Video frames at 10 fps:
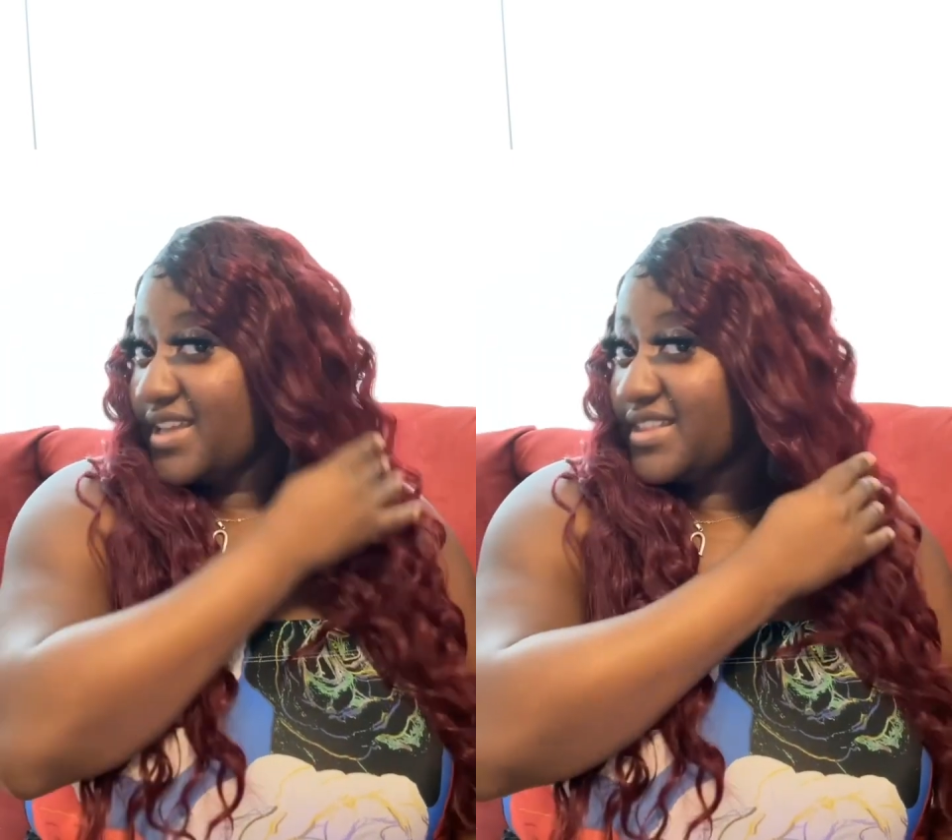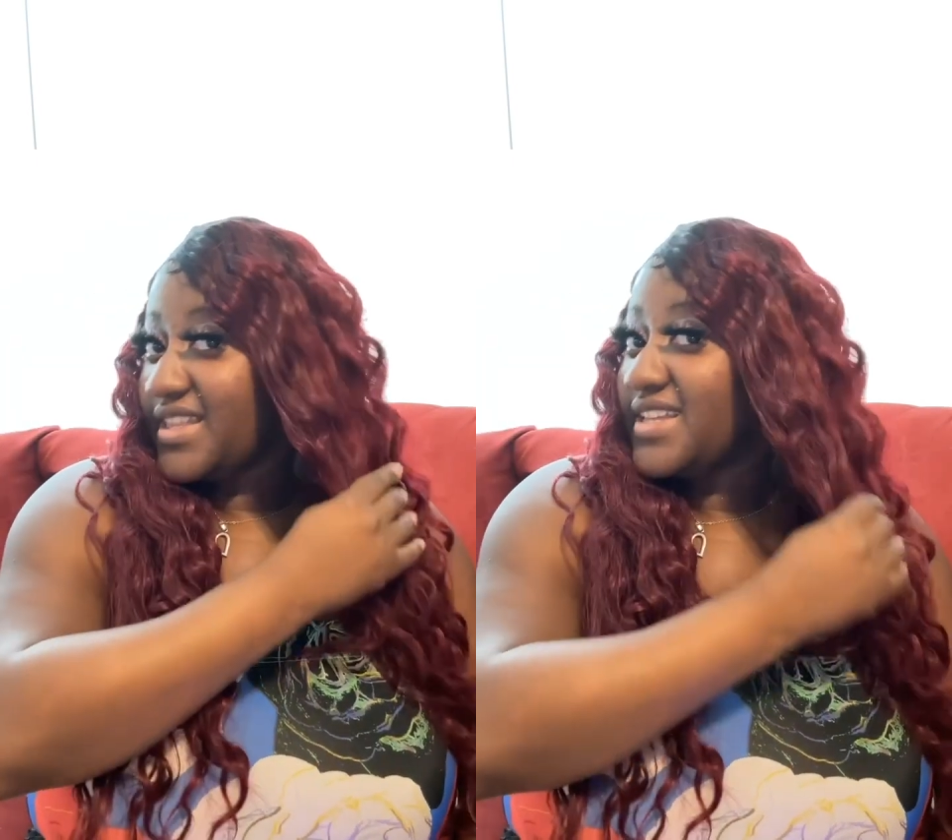
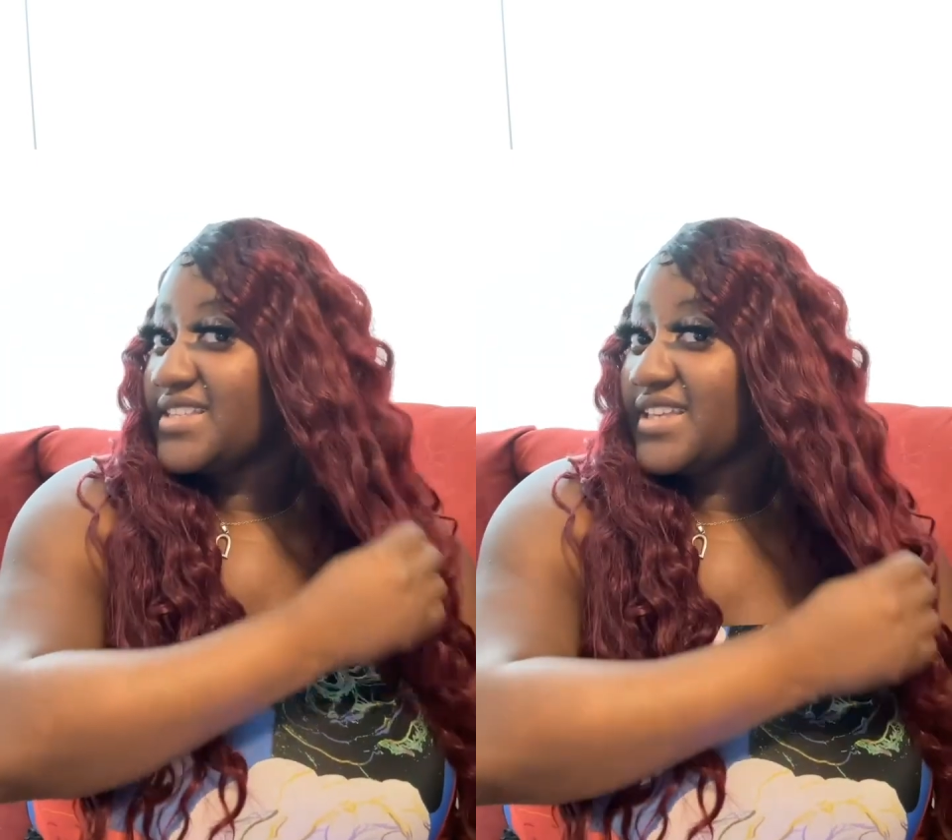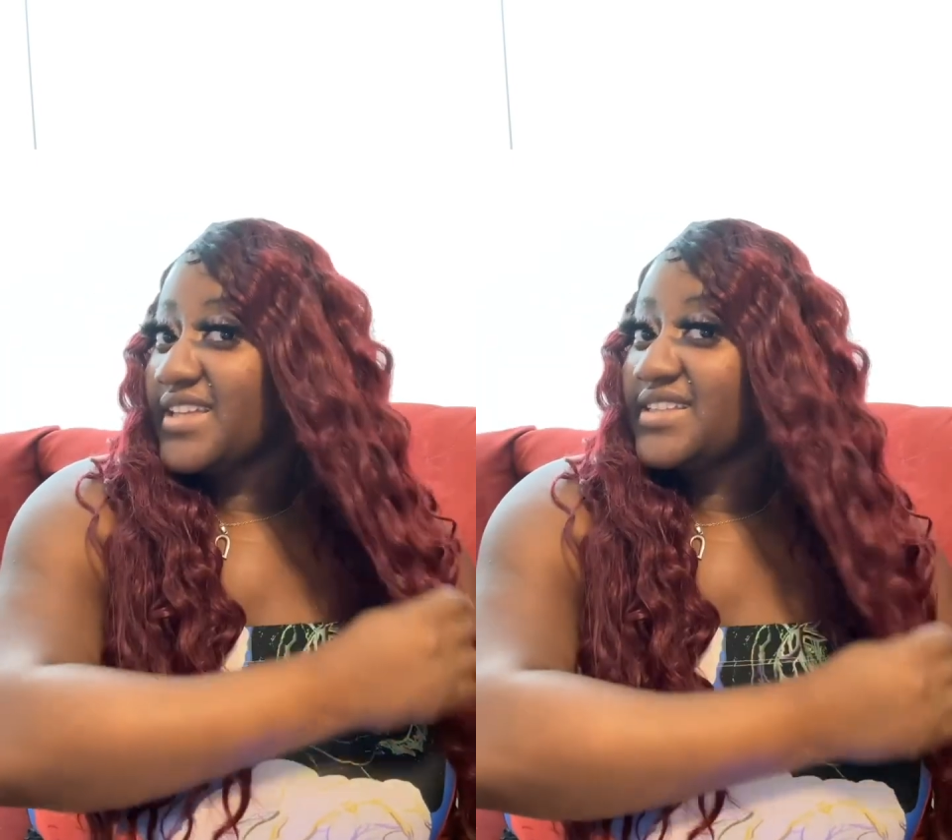and things
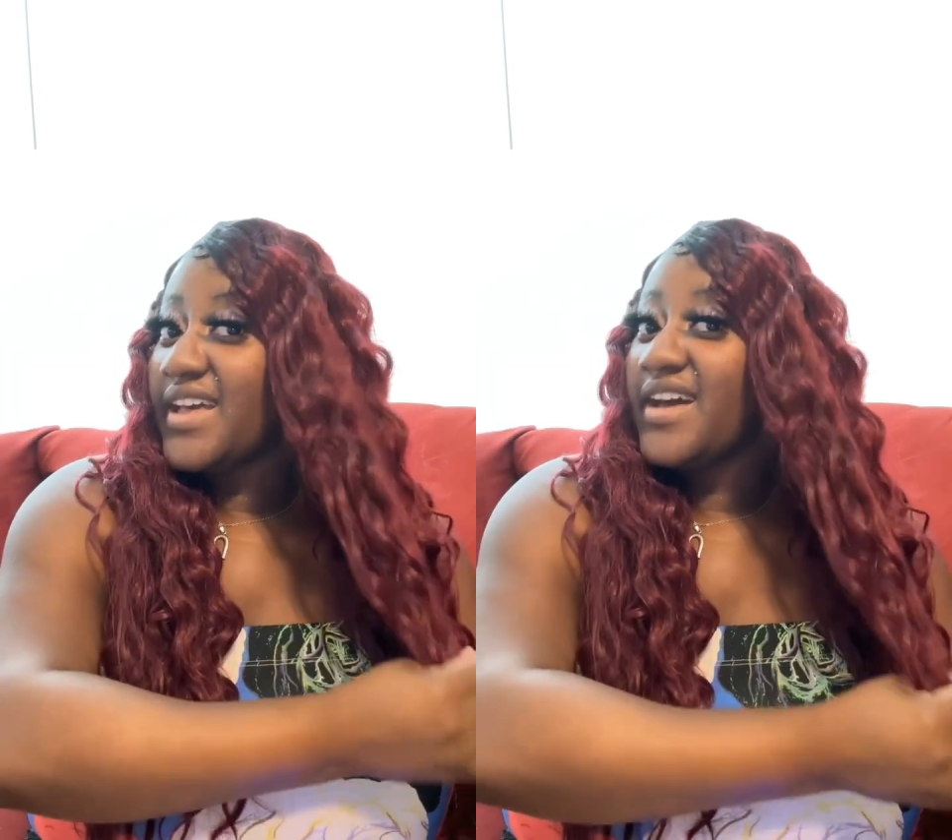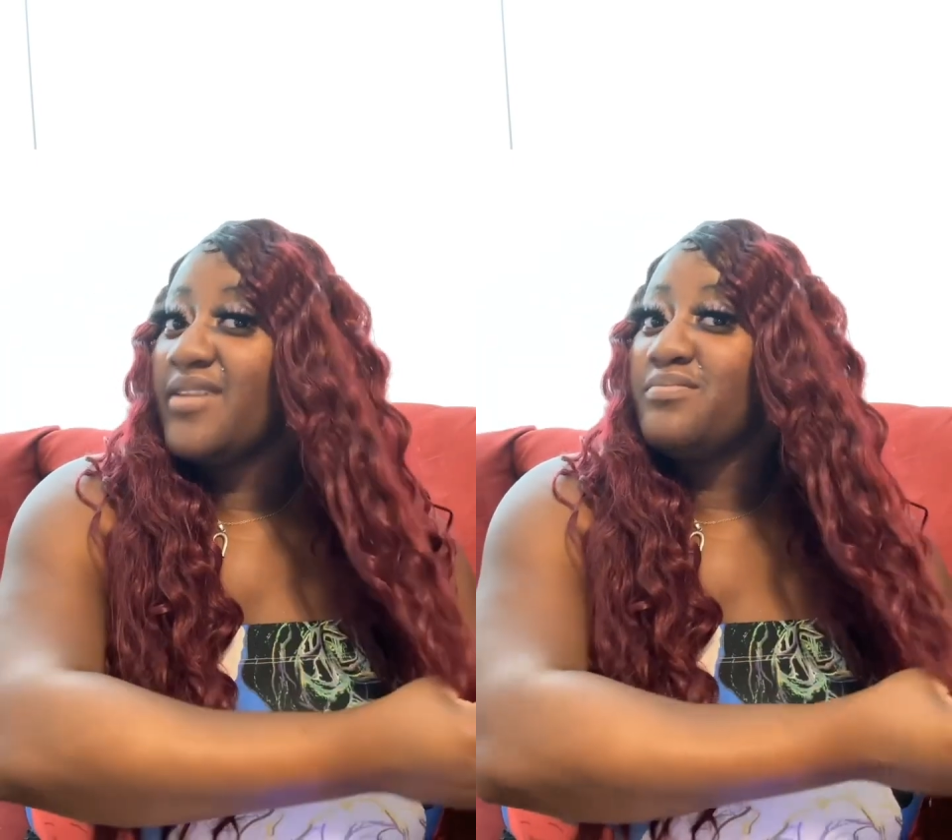like
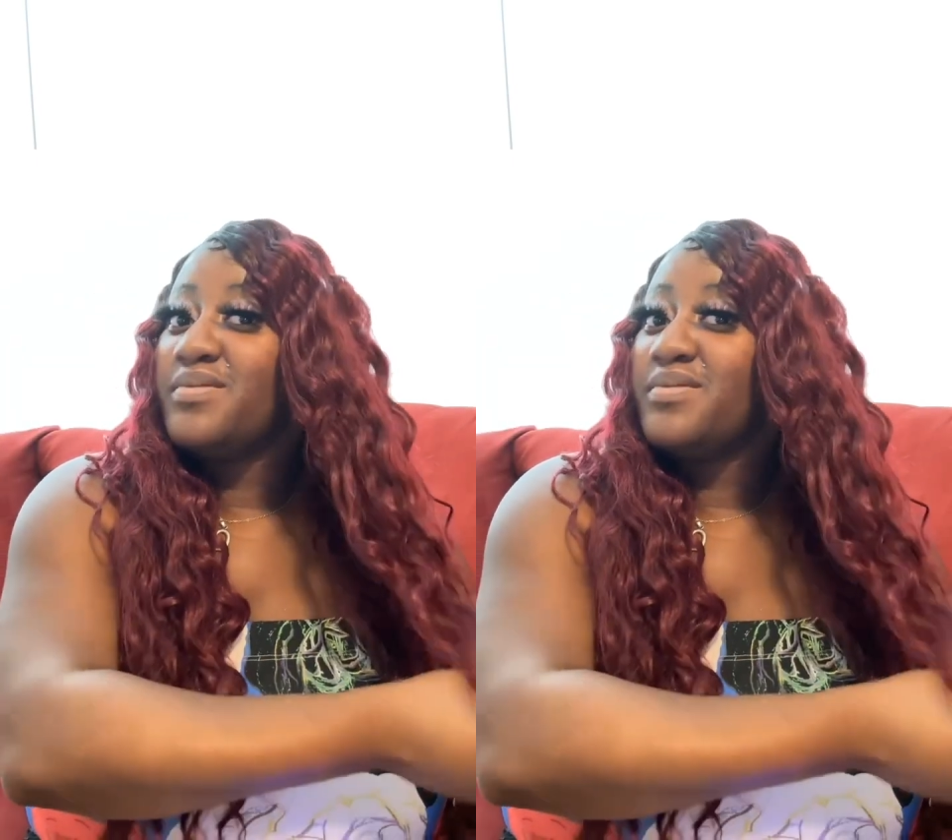that.